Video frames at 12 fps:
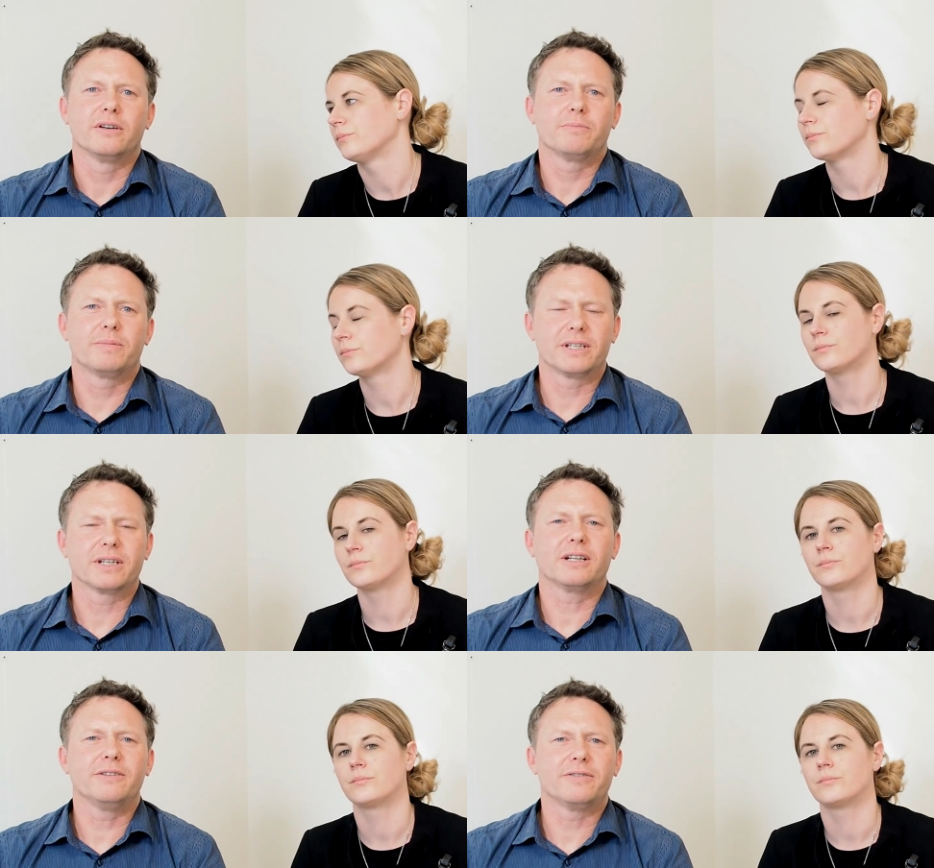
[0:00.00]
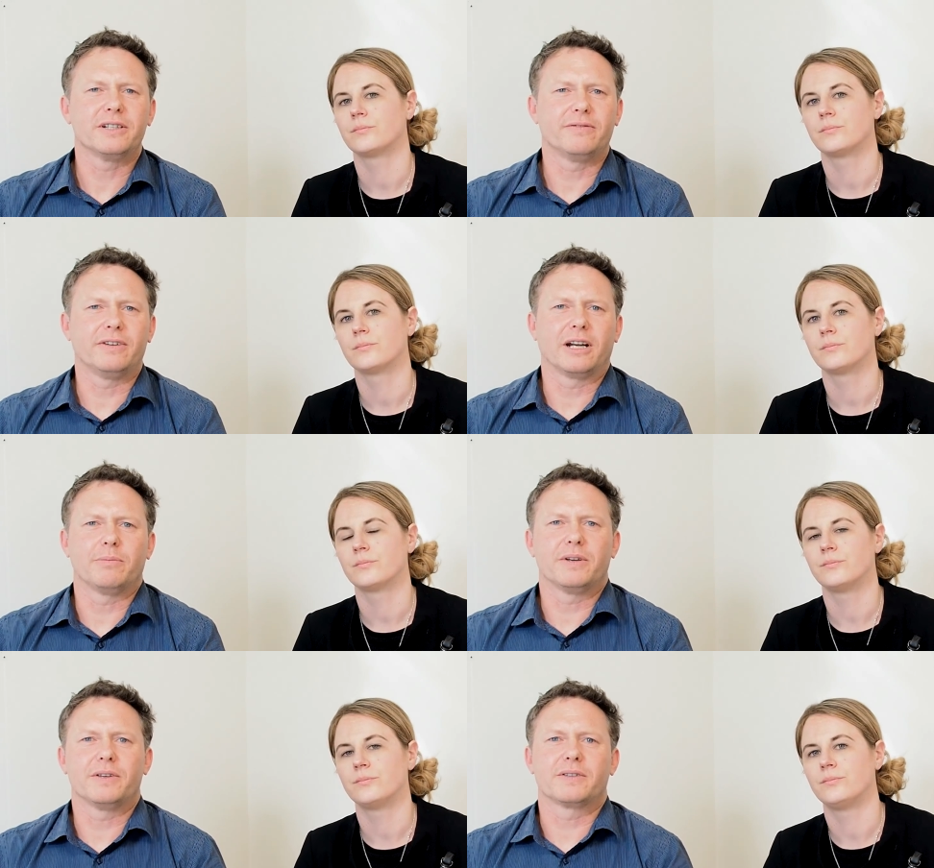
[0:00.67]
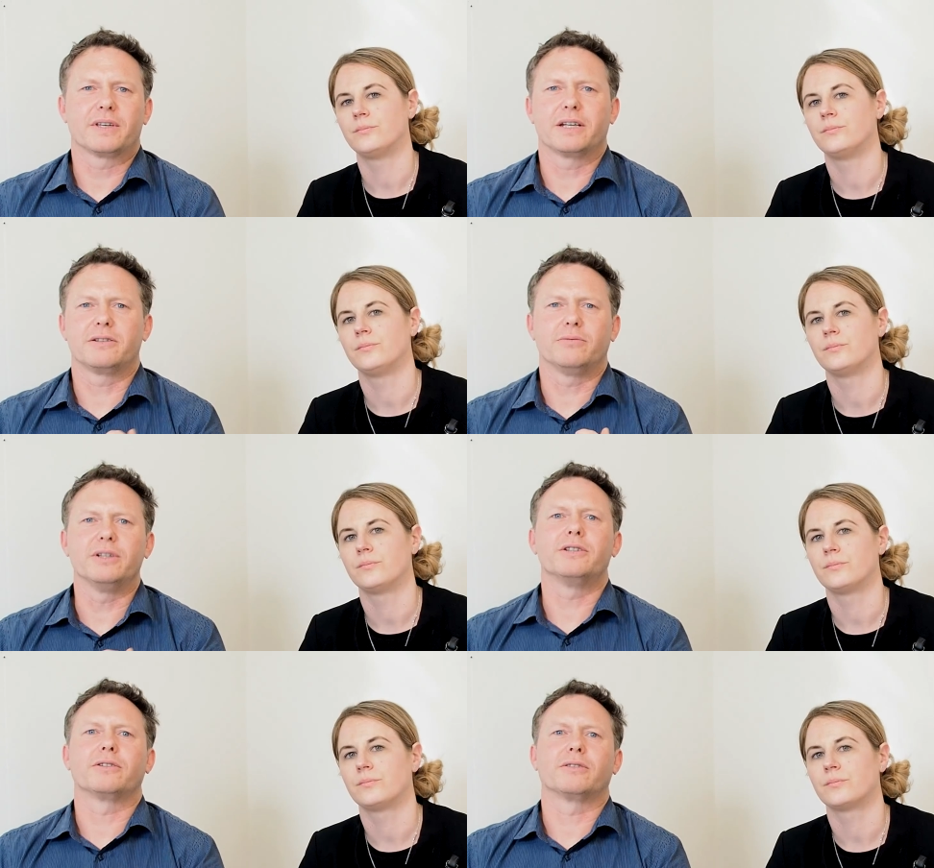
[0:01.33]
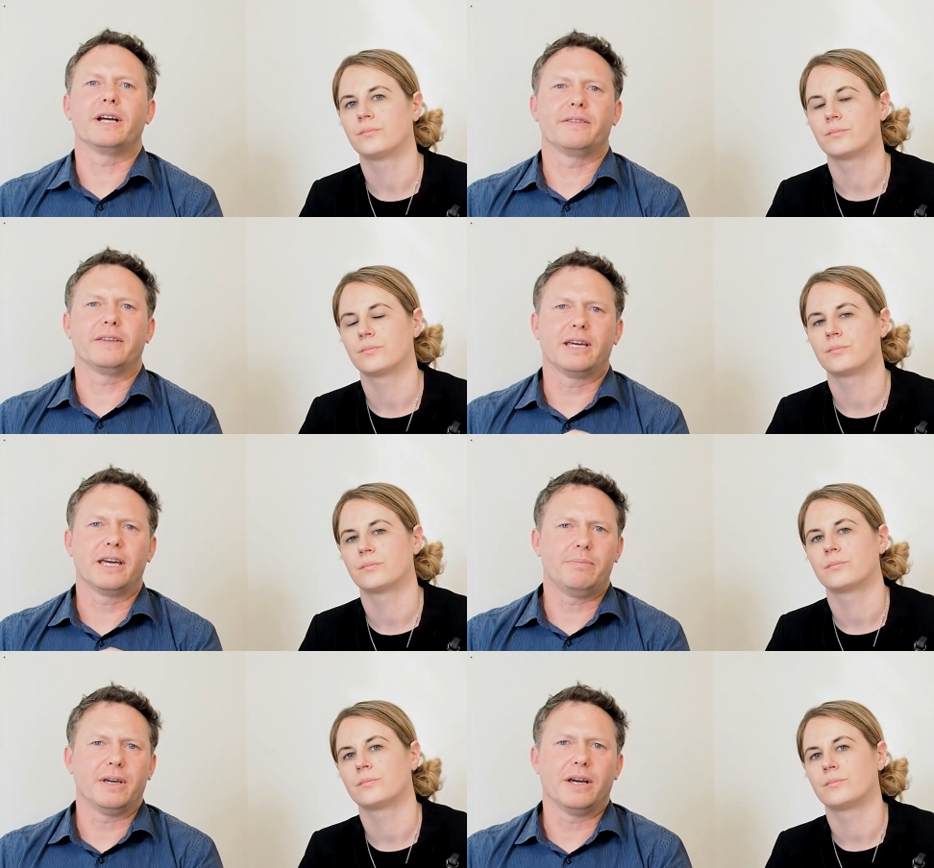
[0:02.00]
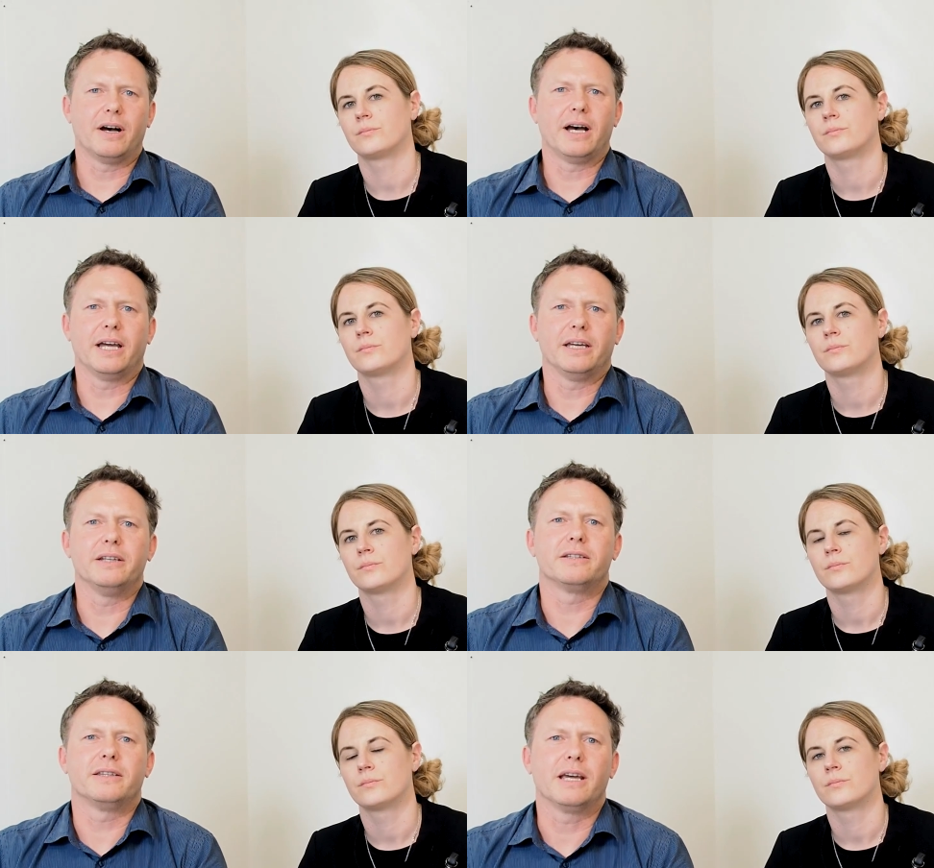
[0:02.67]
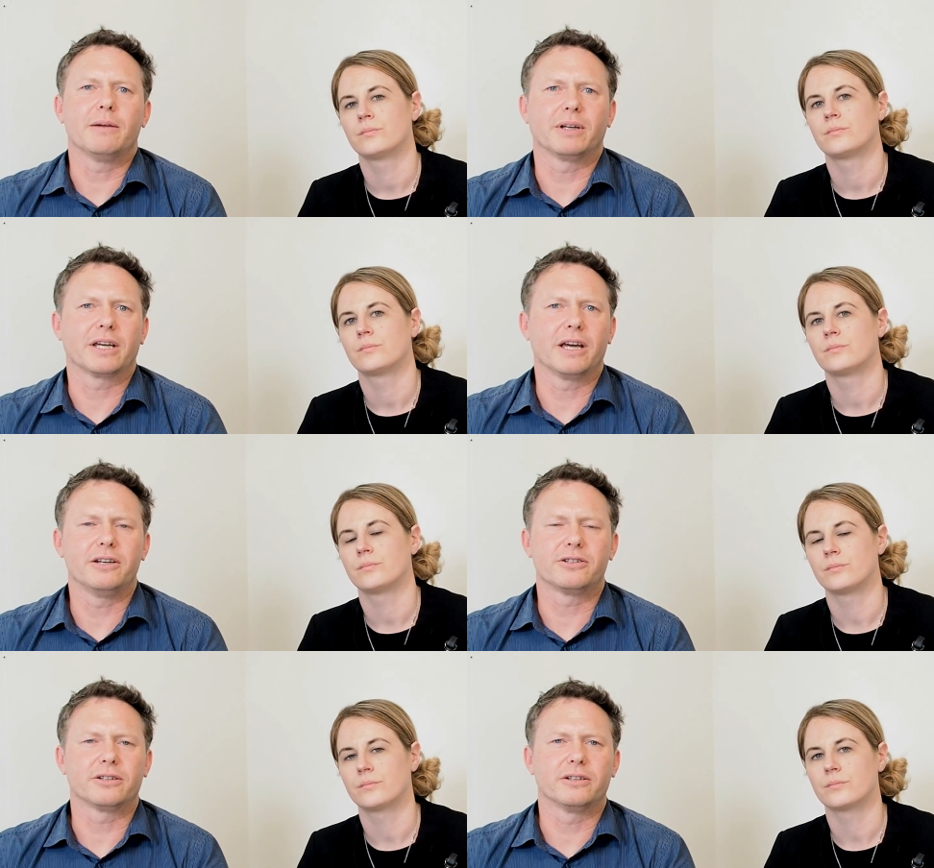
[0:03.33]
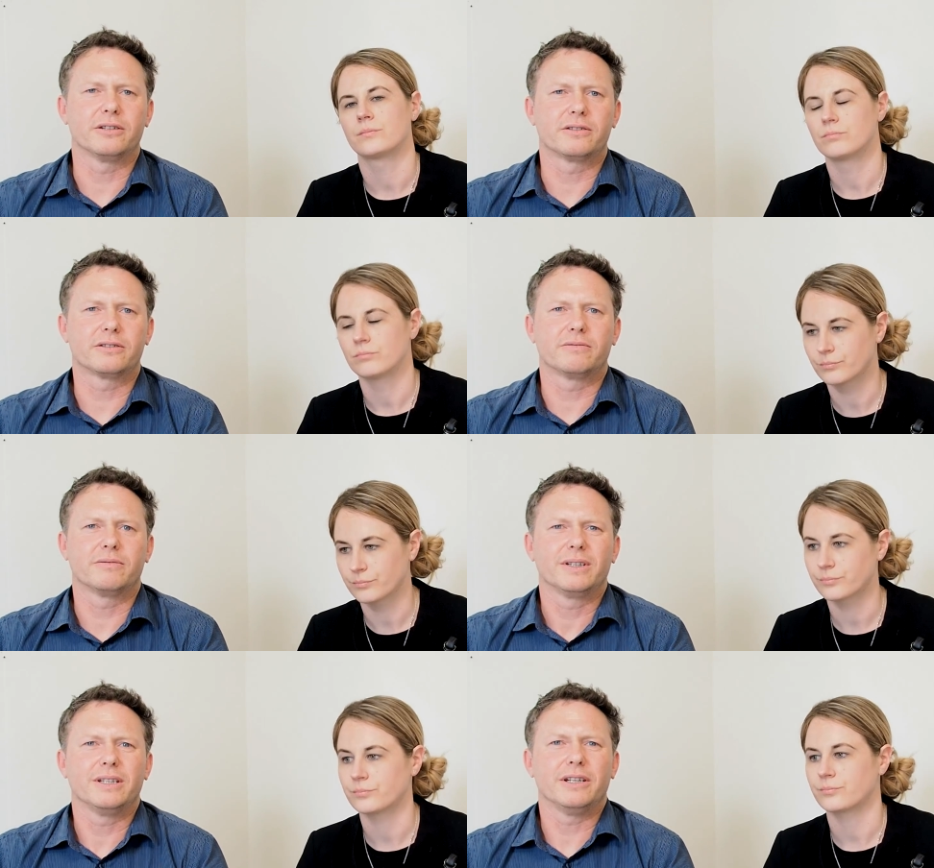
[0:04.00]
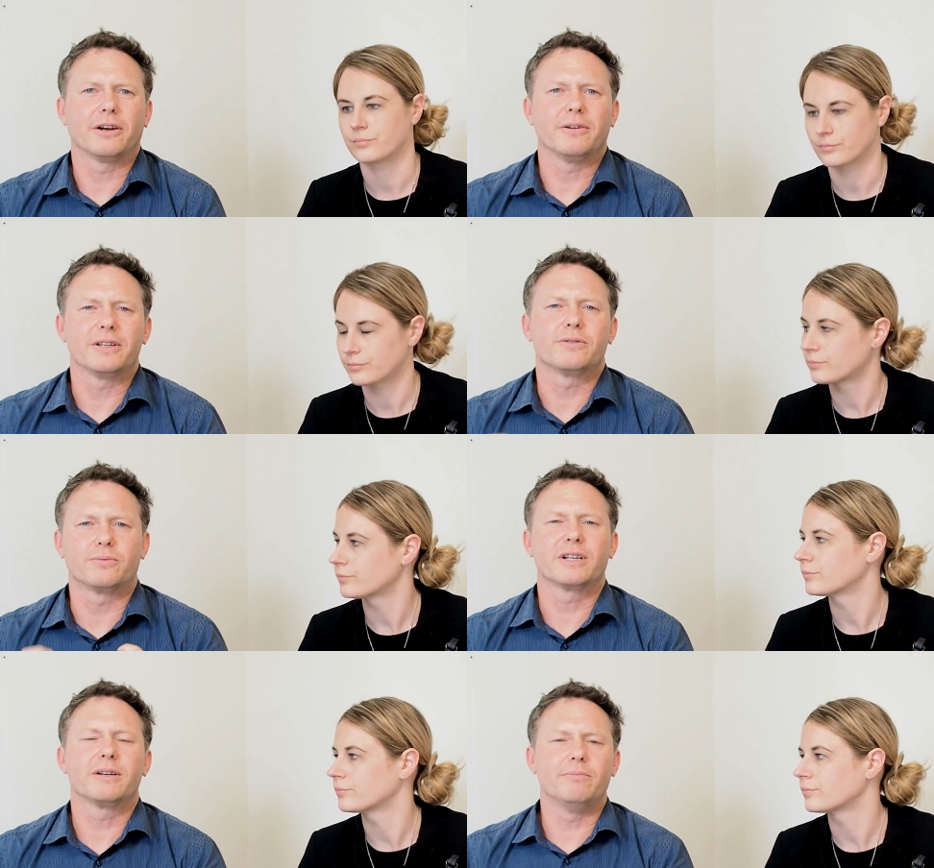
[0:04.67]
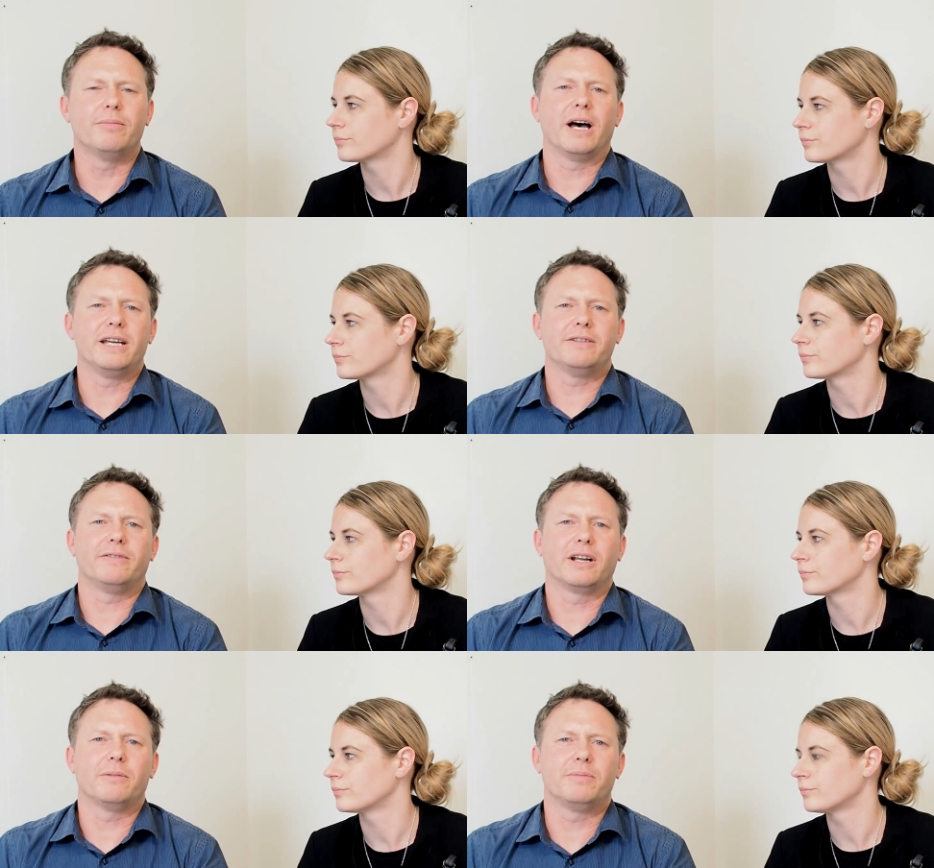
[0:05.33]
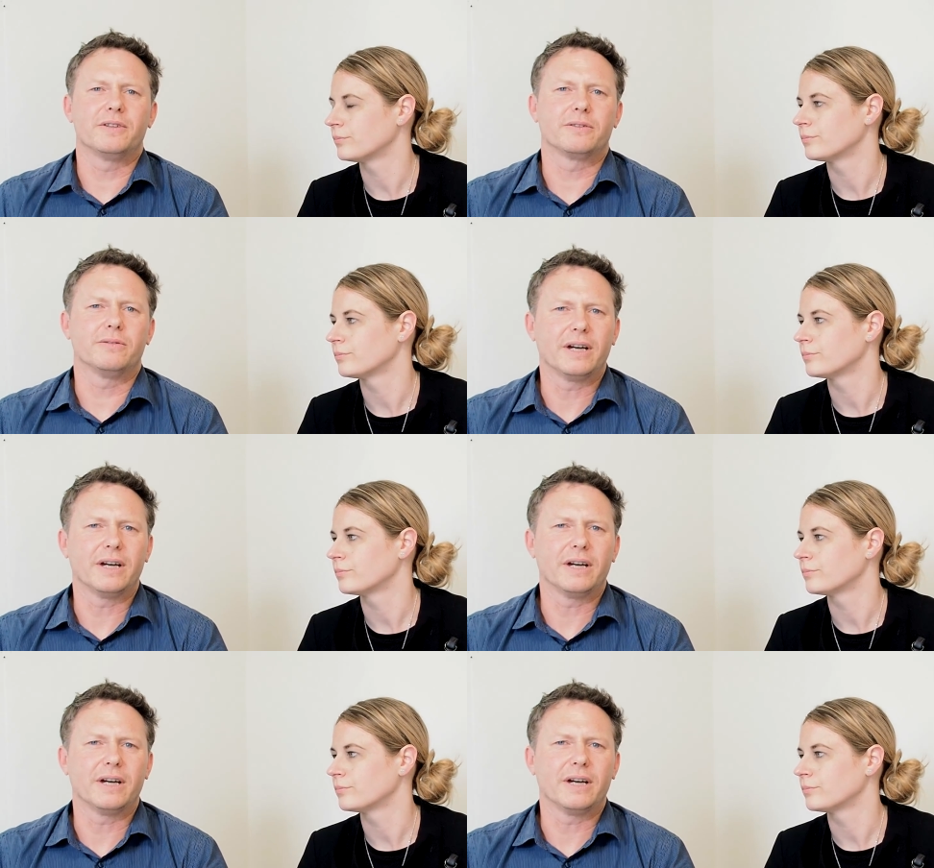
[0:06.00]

Speaker 1: particularly for developers like to integrate the API into the application is you know, it's written by developers who